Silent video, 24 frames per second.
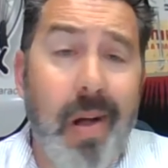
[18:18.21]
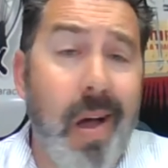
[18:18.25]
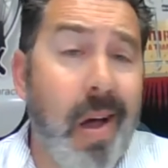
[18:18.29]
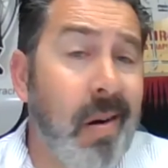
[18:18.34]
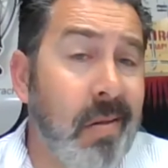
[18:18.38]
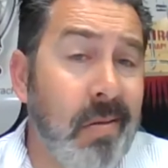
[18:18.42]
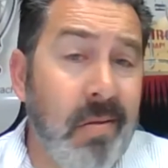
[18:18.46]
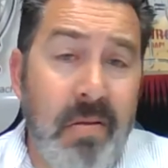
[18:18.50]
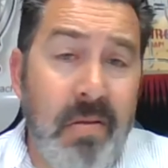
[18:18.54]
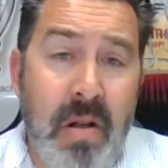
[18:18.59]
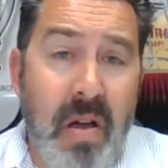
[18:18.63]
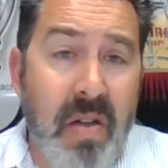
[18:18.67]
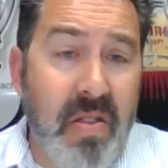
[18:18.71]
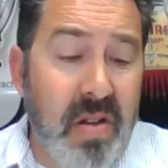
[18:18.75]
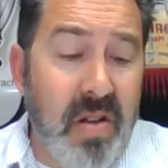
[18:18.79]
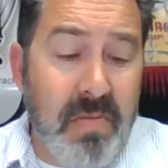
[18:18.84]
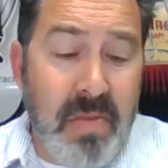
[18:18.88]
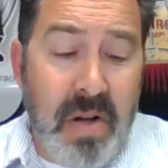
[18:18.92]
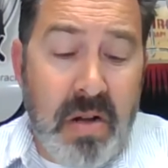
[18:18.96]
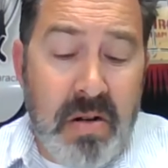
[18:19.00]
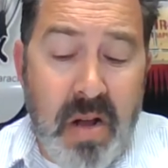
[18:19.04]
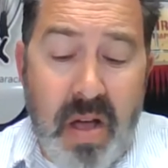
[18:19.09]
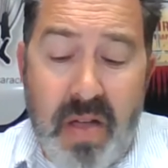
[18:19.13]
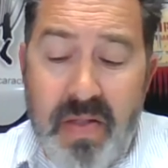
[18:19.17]
I don't know nothing
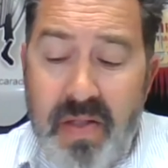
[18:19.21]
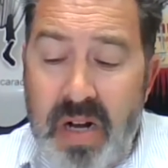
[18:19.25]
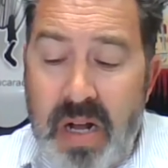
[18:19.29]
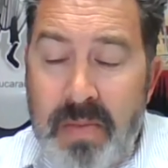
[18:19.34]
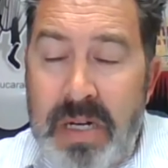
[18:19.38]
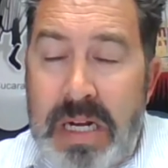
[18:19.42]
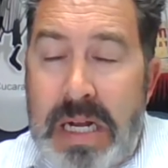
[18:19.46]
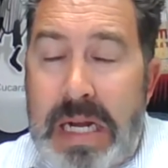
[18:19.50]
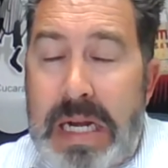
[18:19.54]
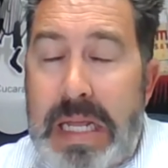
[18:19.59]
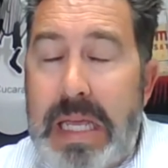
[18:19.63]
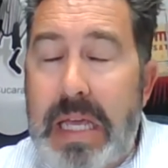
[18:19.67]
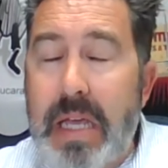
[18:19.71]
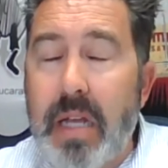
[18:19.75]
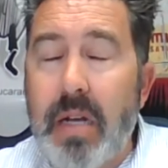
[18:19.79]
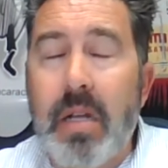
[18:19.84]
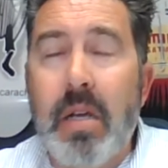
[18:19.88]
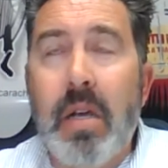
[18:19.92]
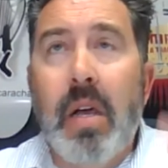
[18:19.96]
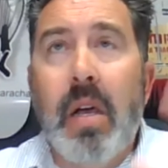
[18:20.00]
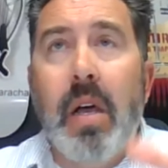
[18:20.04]
about nothing. I'm an idiot.